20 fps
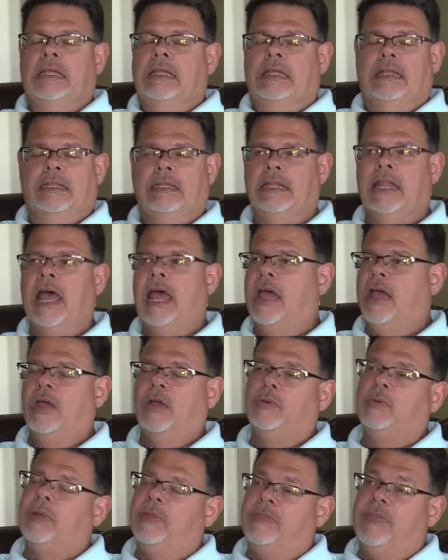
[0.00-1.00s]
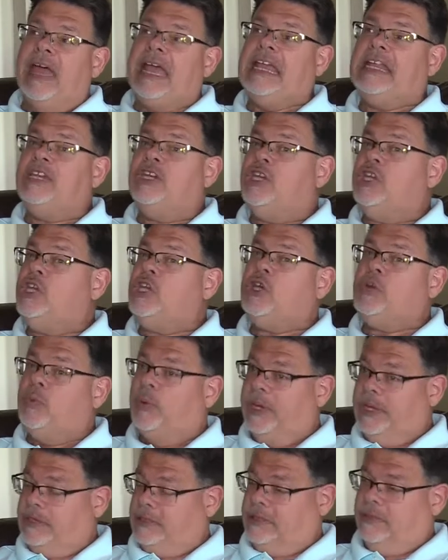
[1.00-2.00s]
No, they knew
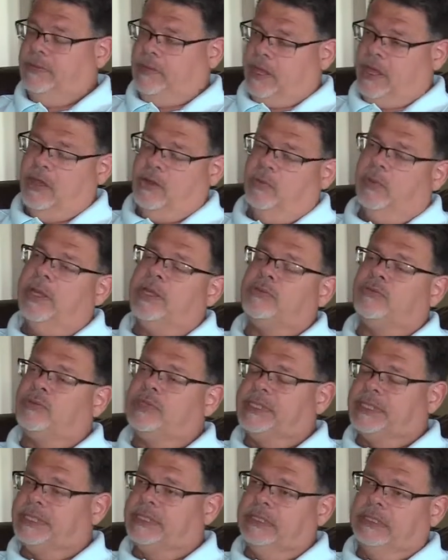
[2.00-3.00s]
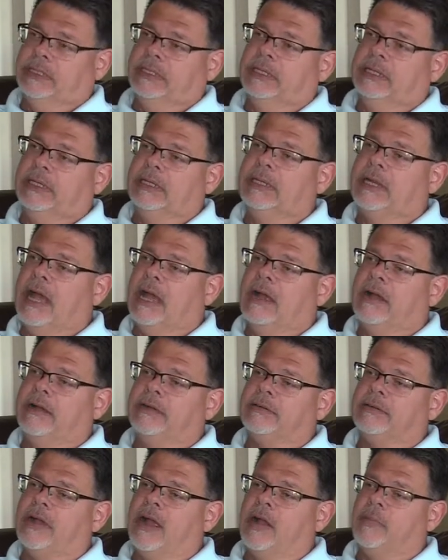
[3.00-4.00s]
it, though, interestingly.
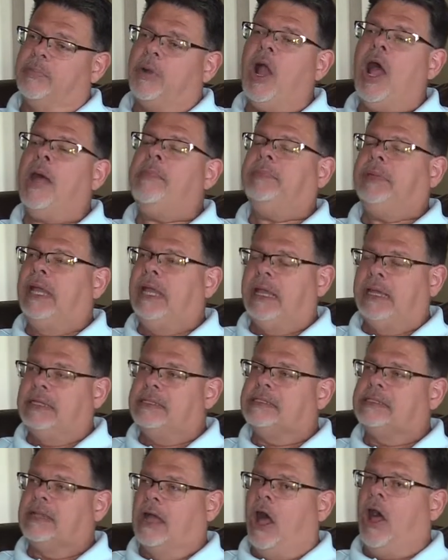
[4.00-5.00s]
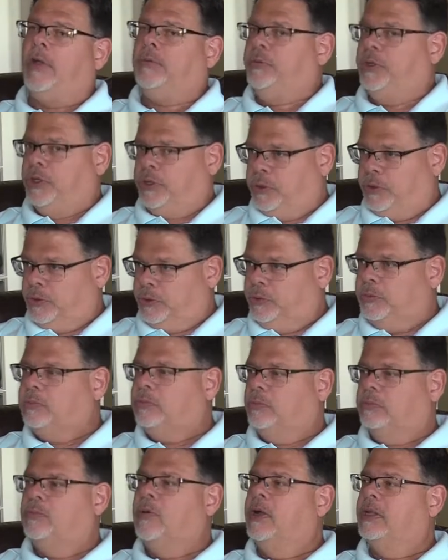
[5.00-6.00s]
Our prom dates all knew
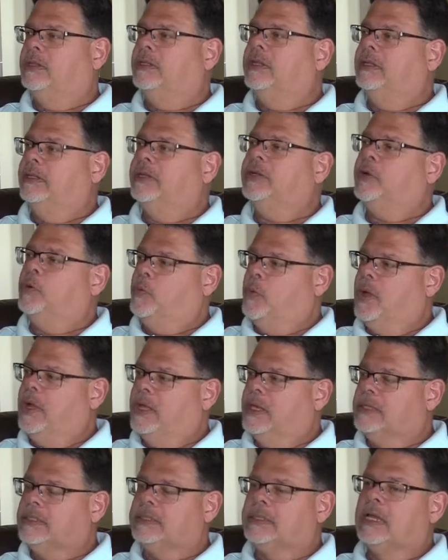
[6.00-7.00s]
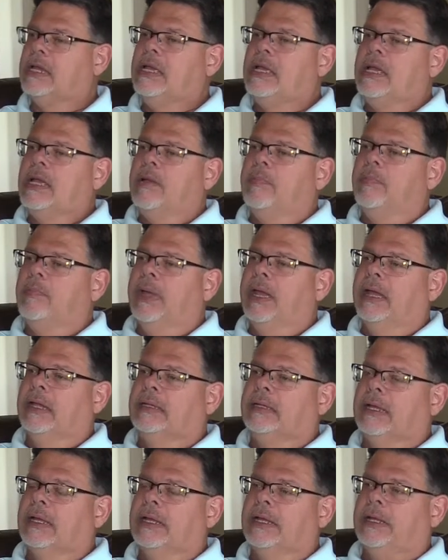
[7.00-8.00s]
what the deal was,
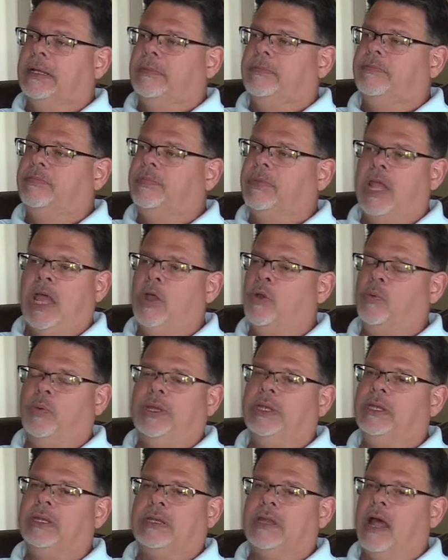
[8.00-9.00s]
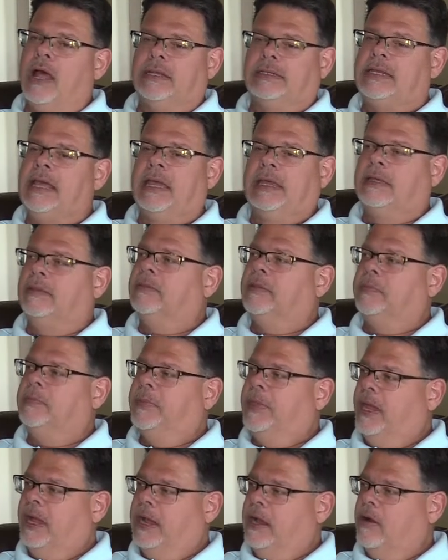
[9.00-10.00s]
but no, we did not take them
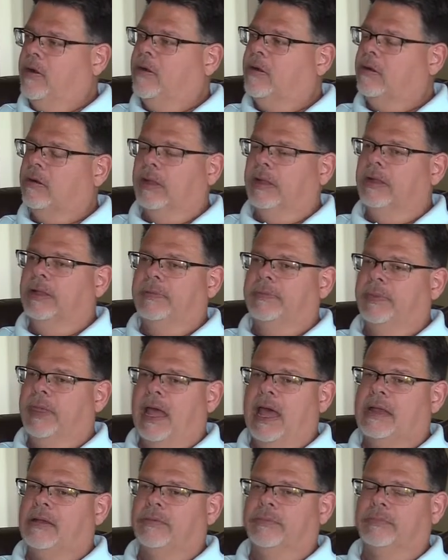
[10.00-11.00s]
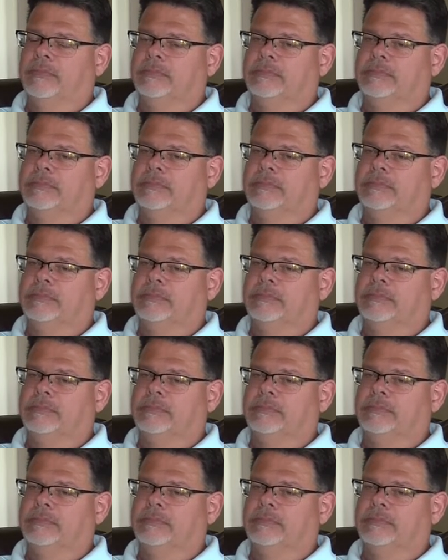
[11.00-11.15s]
there. I don't.